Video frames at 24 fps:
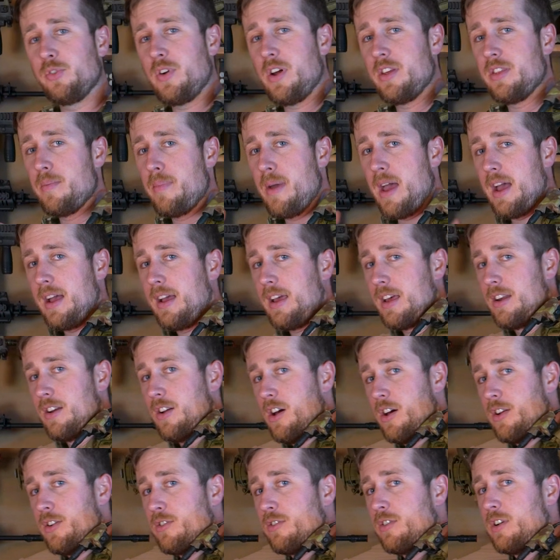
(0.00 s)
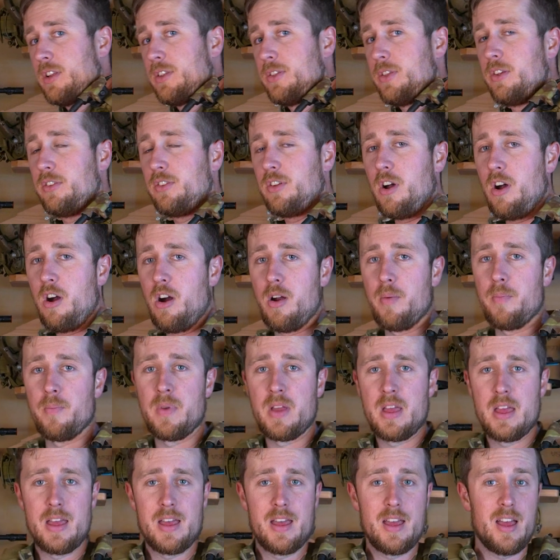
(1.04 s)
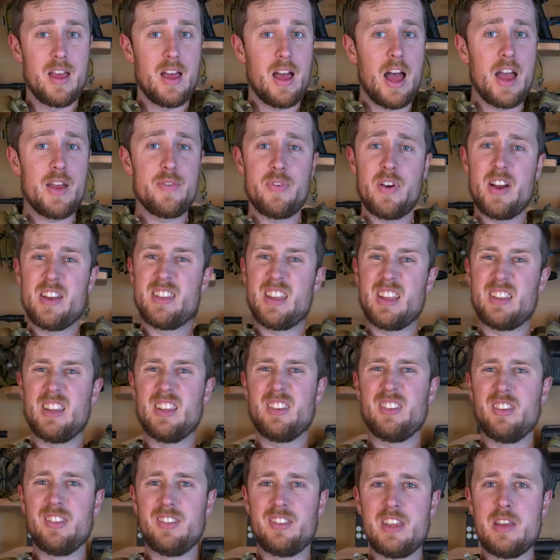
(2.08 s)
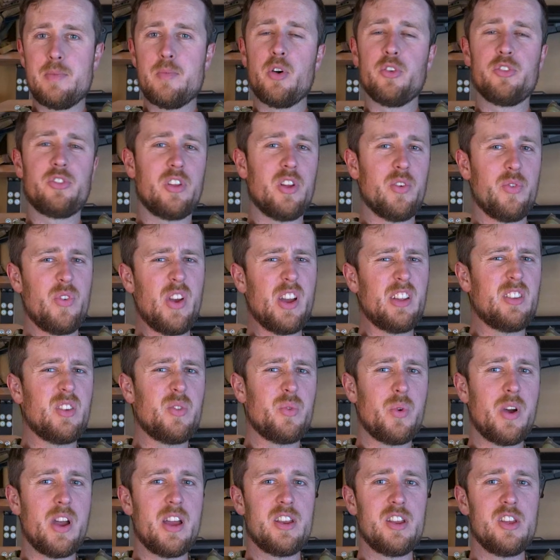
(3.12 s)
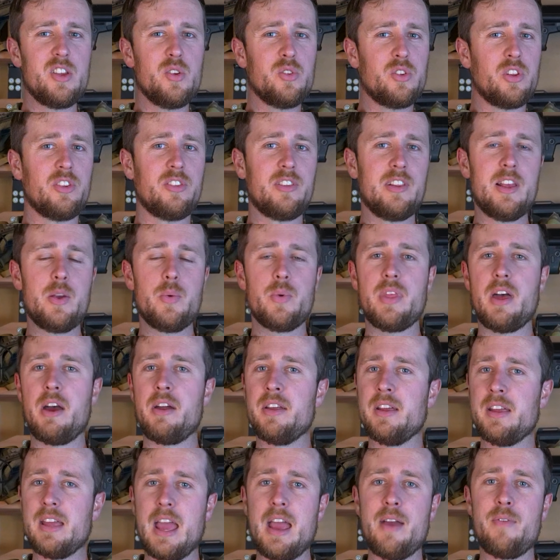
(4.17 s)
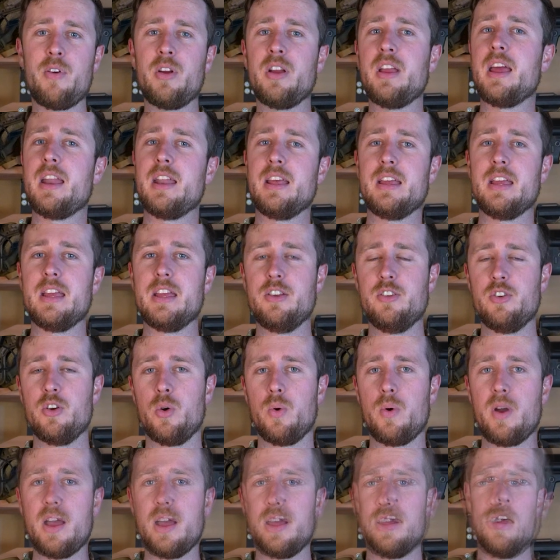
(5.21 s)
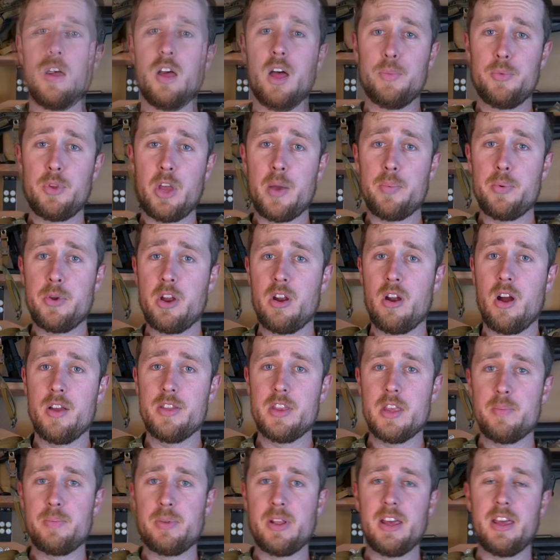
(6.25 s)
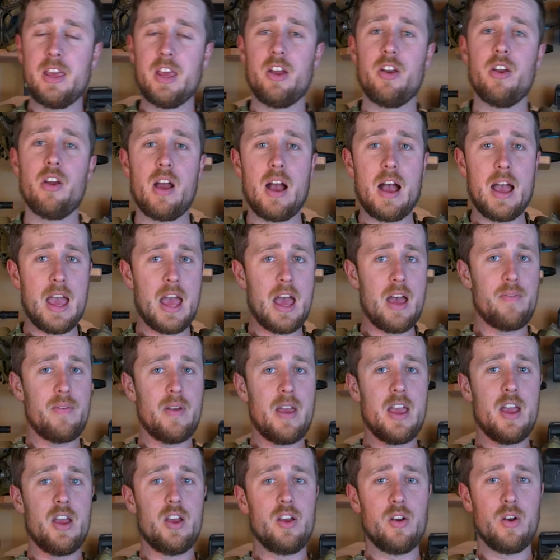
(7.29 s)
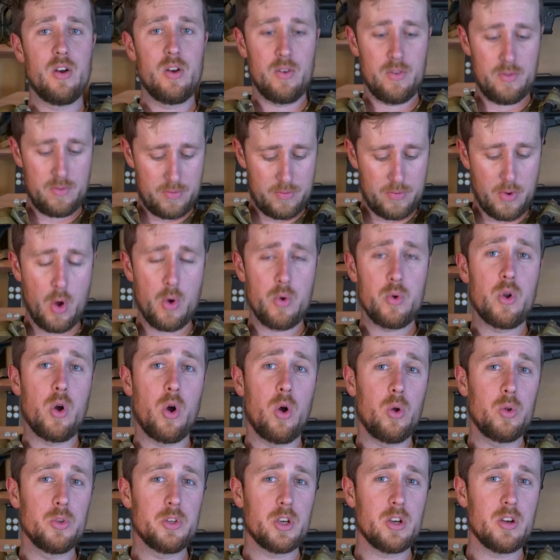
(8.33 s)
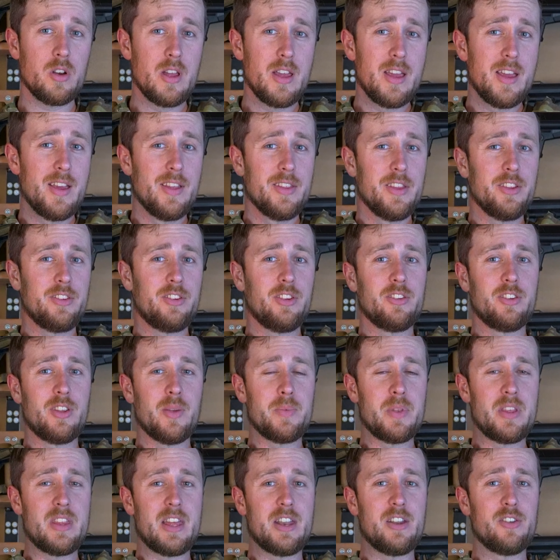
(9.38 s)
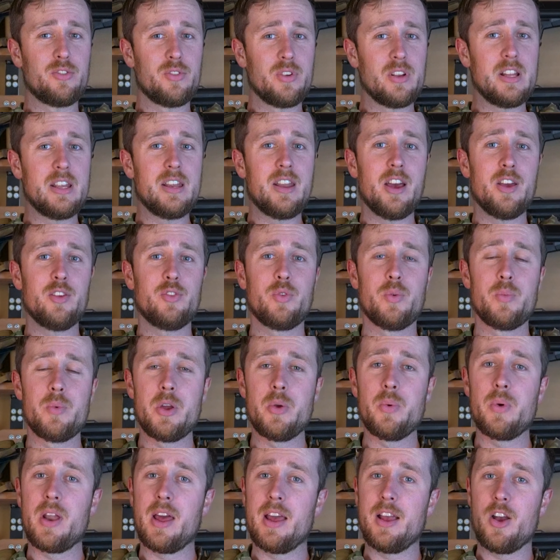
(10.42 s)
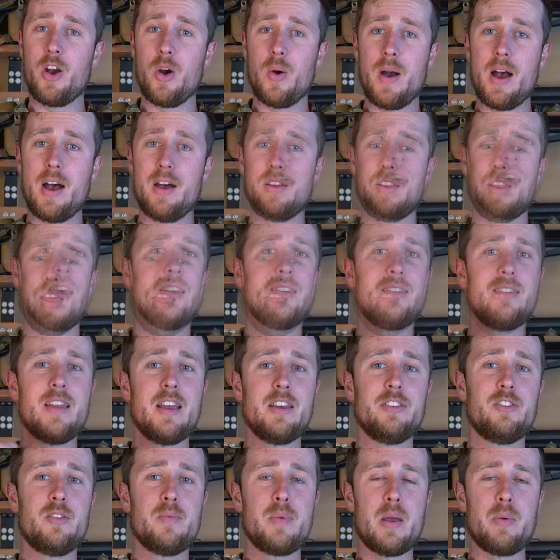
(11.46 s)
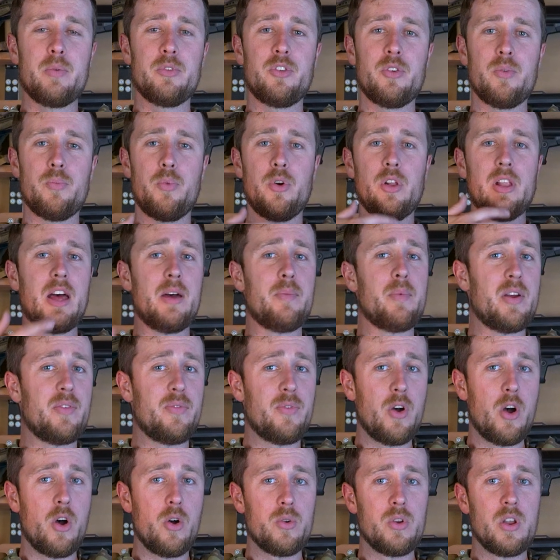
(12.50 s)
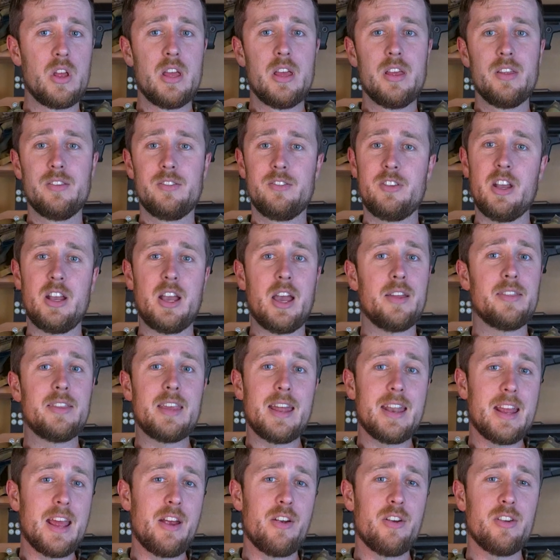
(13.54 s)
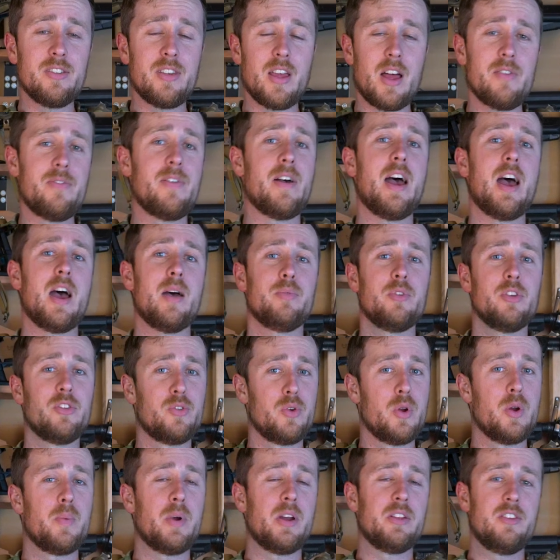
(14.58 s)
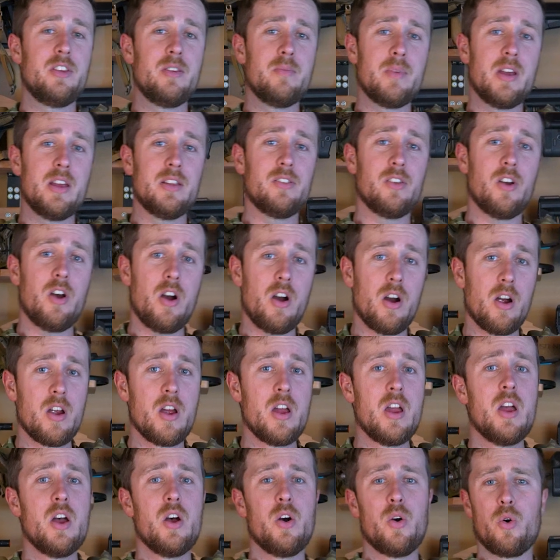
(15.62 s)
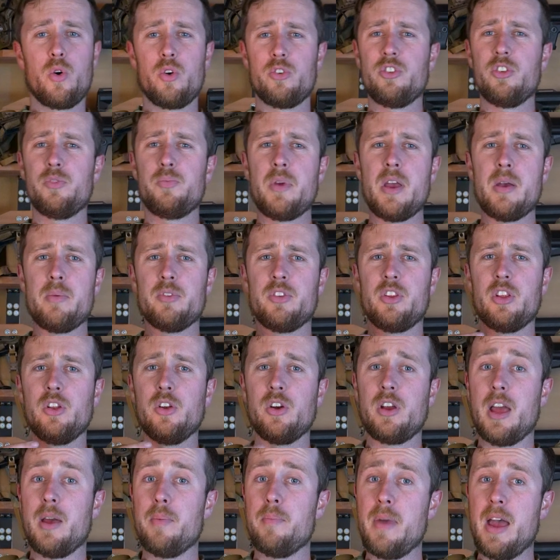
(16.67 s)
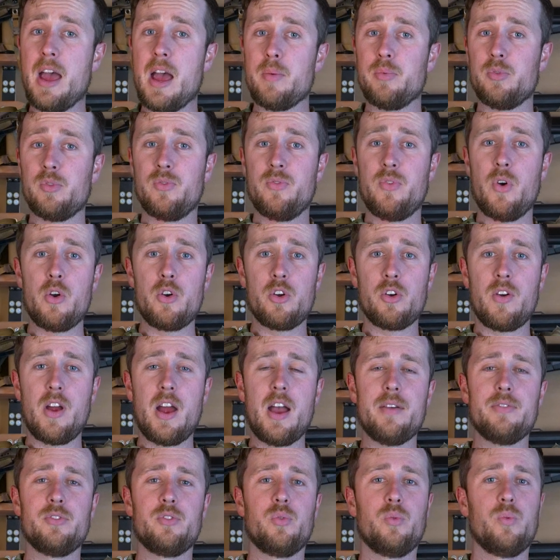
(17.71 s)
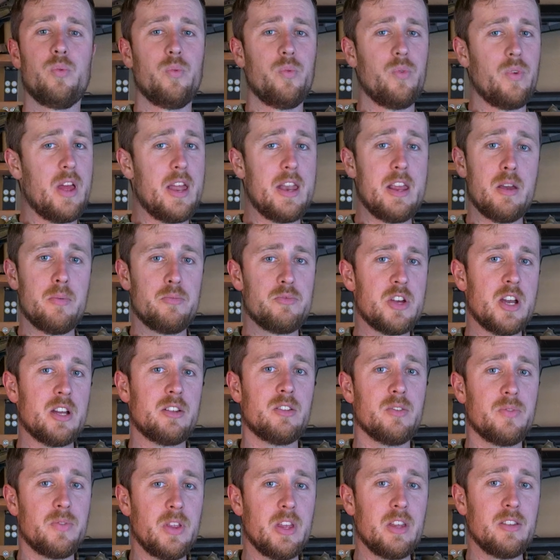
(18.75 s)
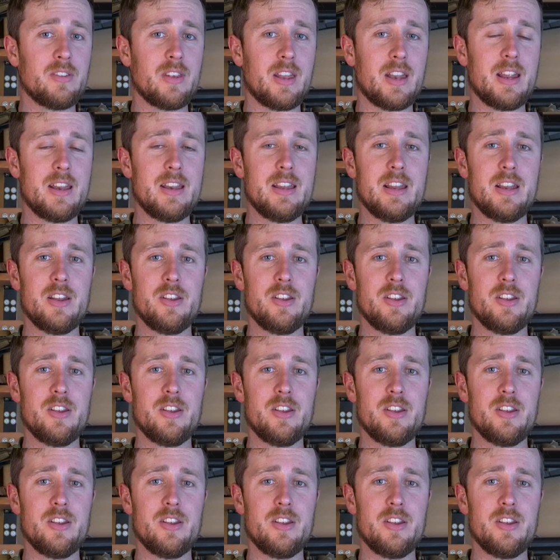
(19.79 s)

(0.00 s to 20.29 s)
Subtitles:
around the back and underneath this arm. I find that this is the most effective way to use a sling without it ever getting in your way. Up top here on the plate carrier, I have a phone holder. This is something that is really nice for me when I go out. It's nice to be able to pull out my phone, check out that Aries Alpha app to see where my teammates are, or just be able to look at maps, photographs, any objective things that I need